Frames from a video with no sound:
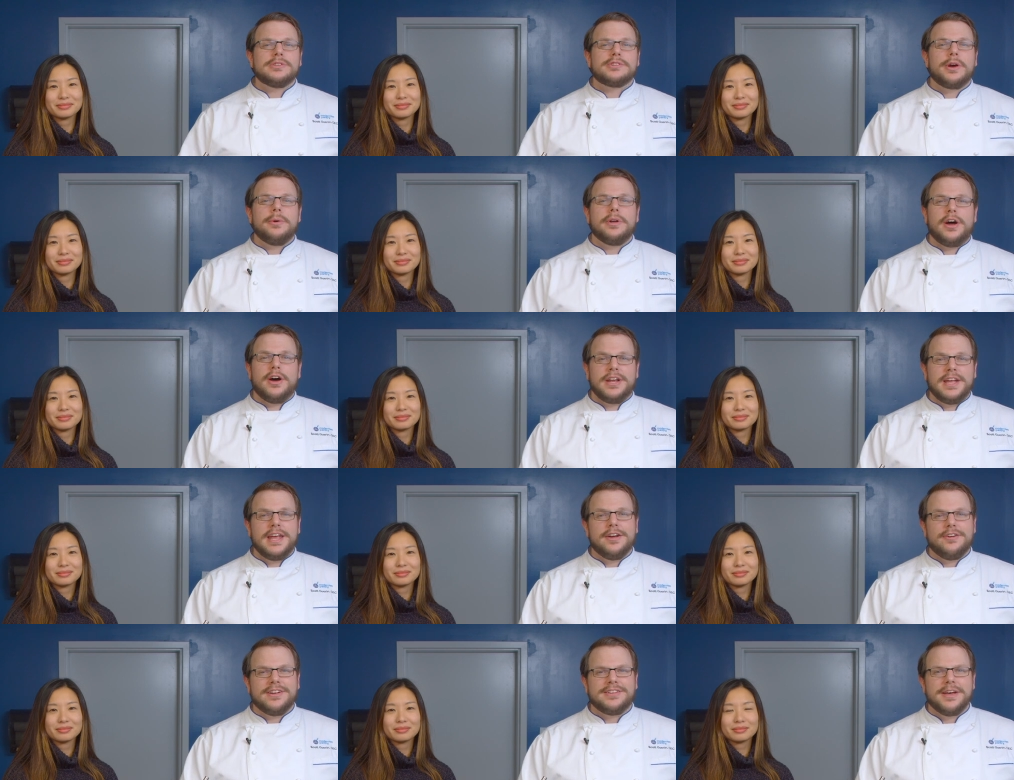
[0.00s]
Speaker 1: what's going on
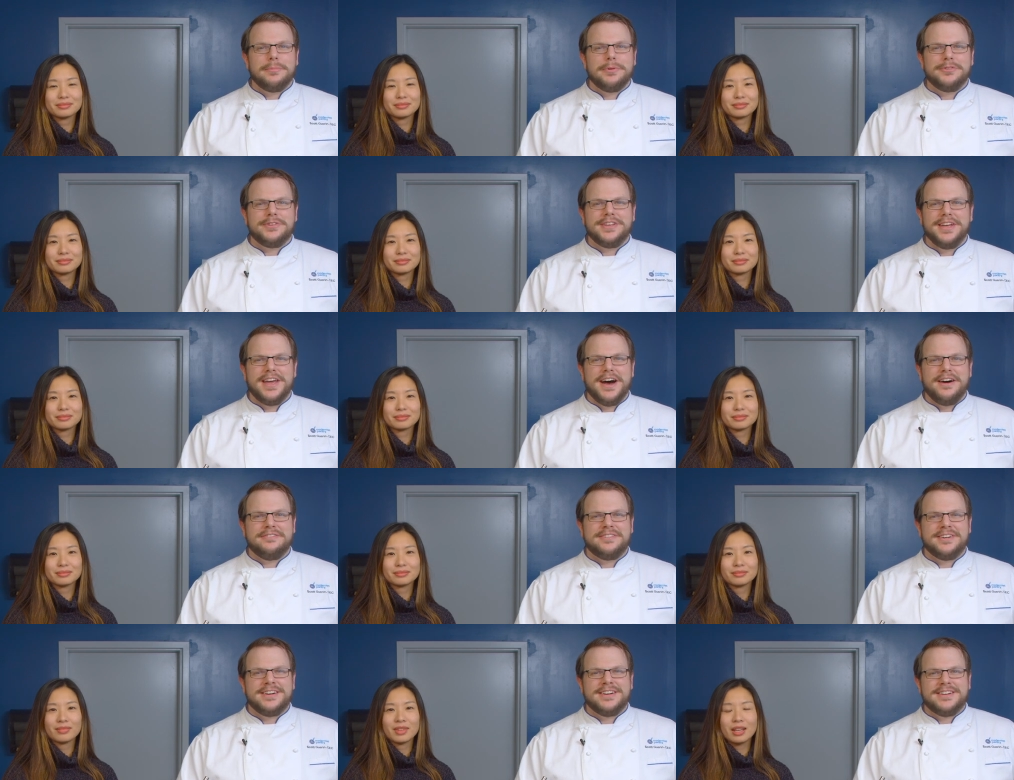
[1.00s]
here at WTF.
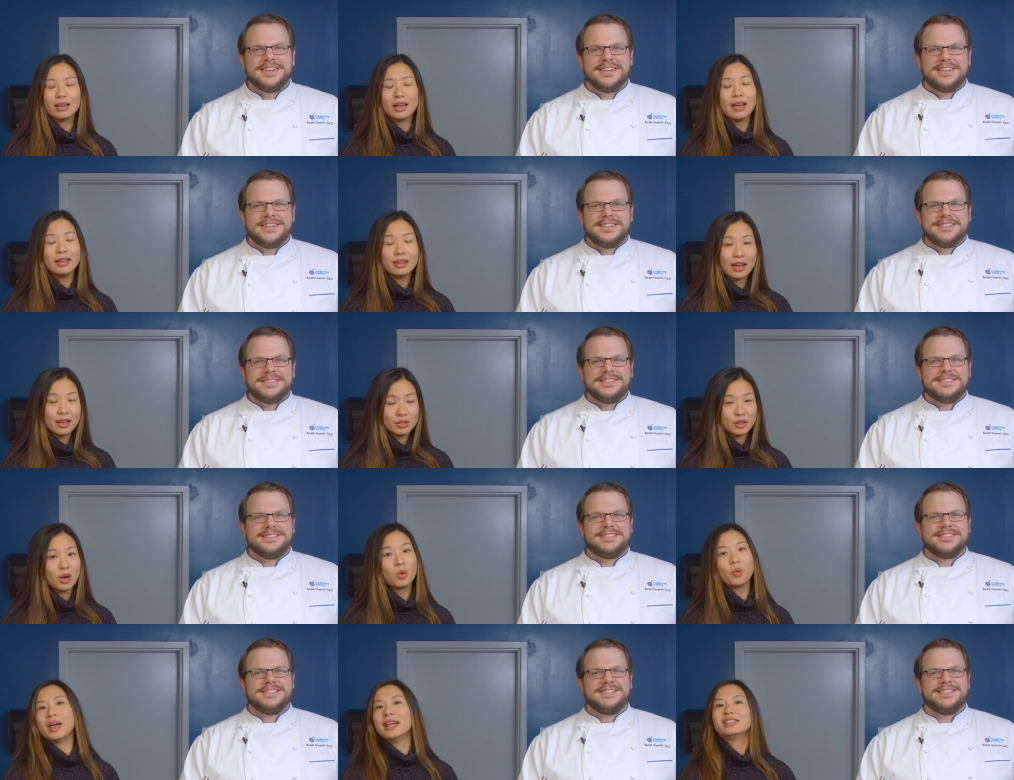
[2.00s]
Speaker 2: And as
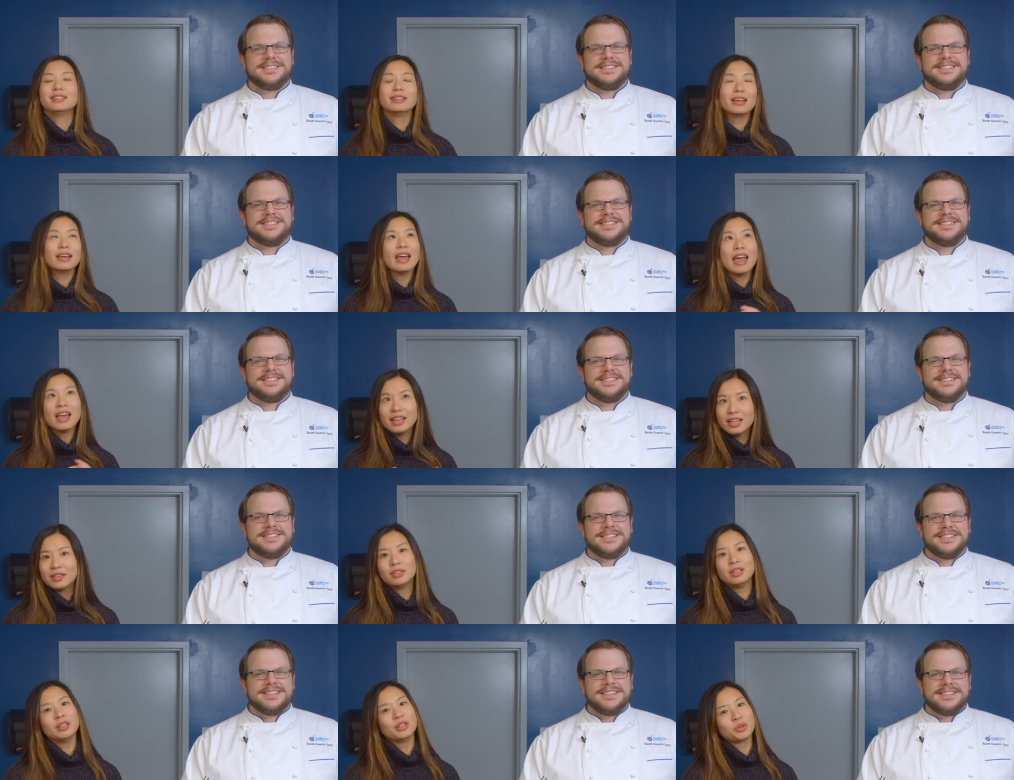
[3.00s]
always, to get
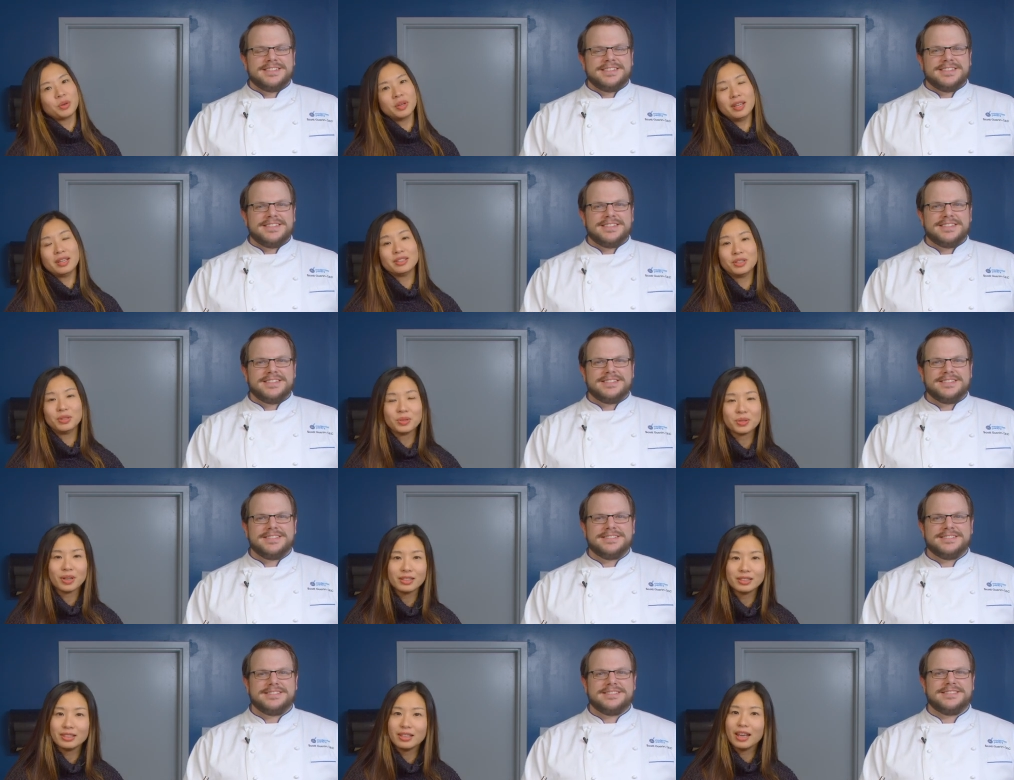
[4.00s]
any of the ingredients you
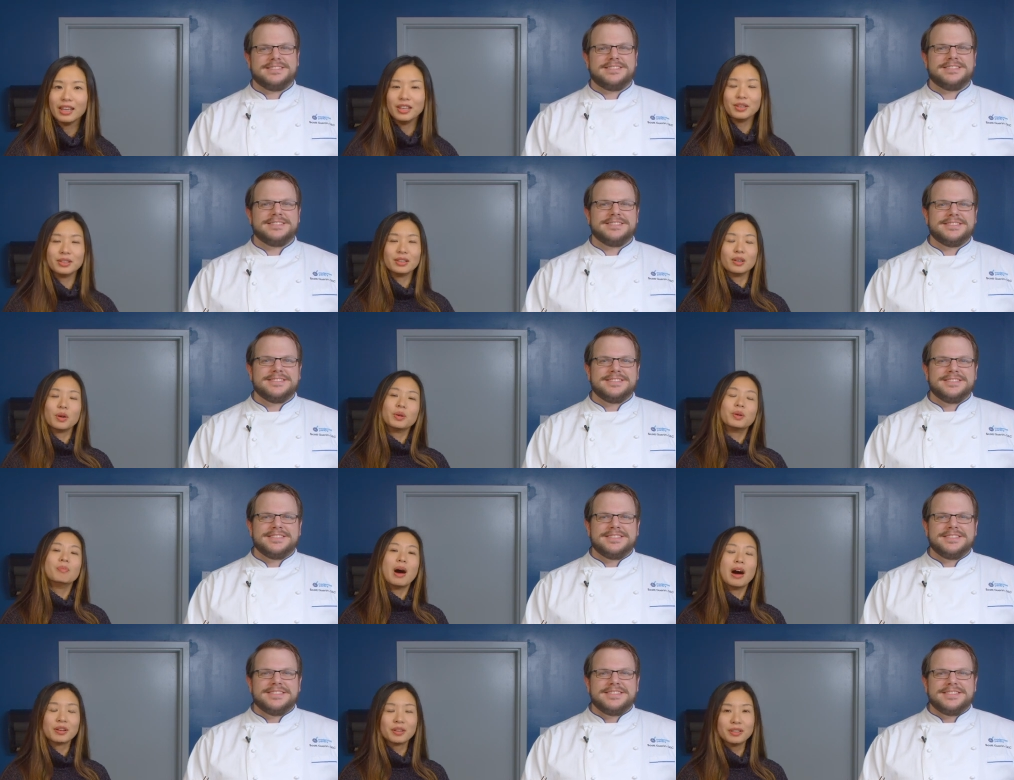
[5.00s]
saw today, you can go to
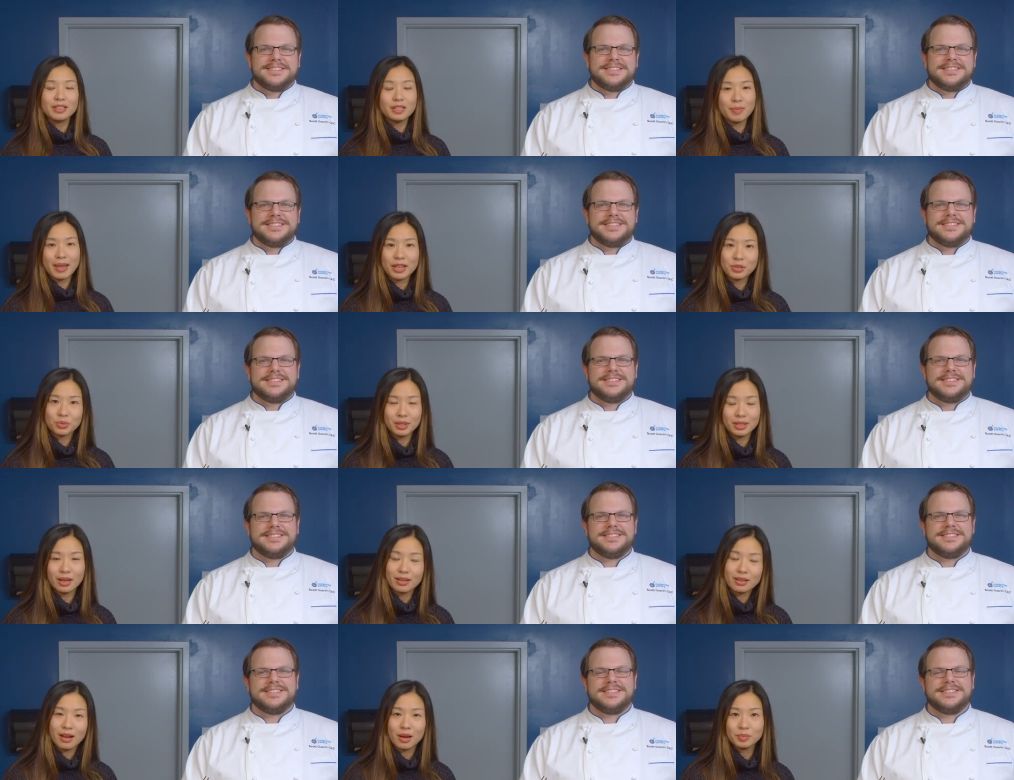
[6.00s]

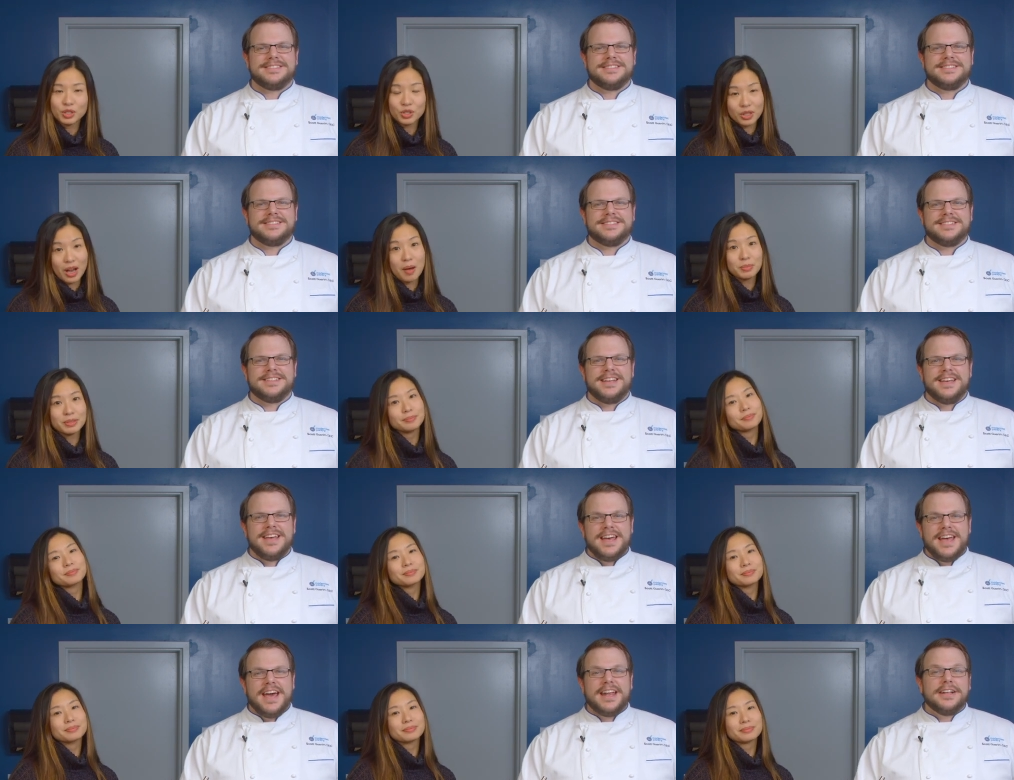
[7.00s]
modernistpantry.com to shop.
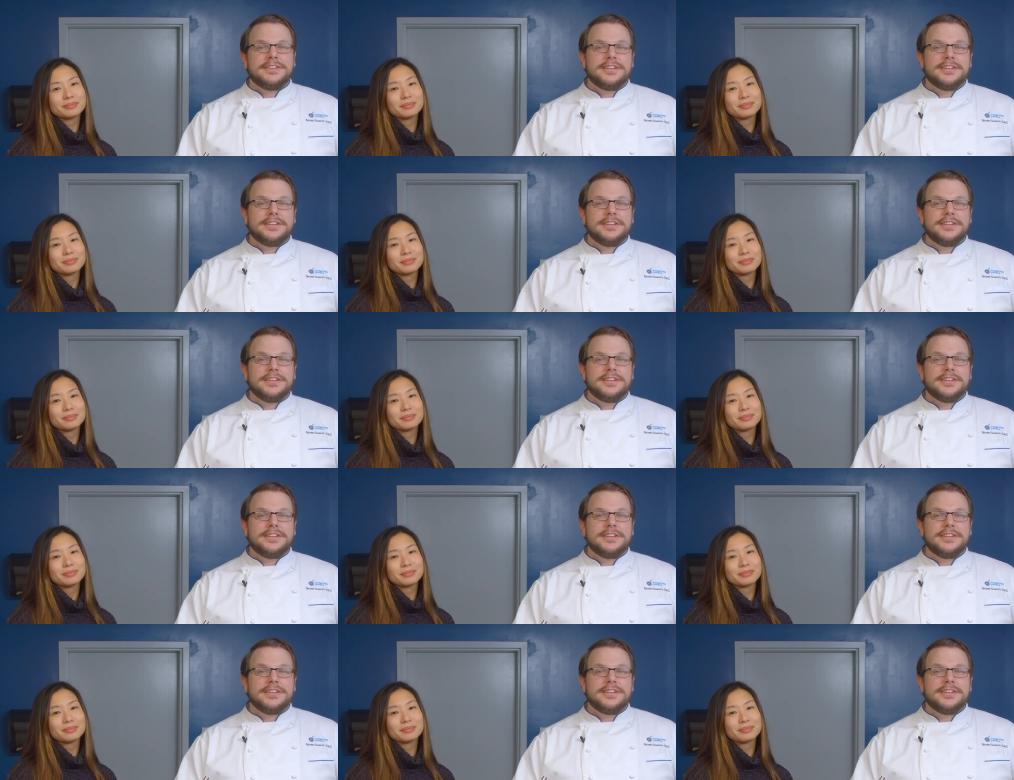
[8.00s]
Speaker 1: And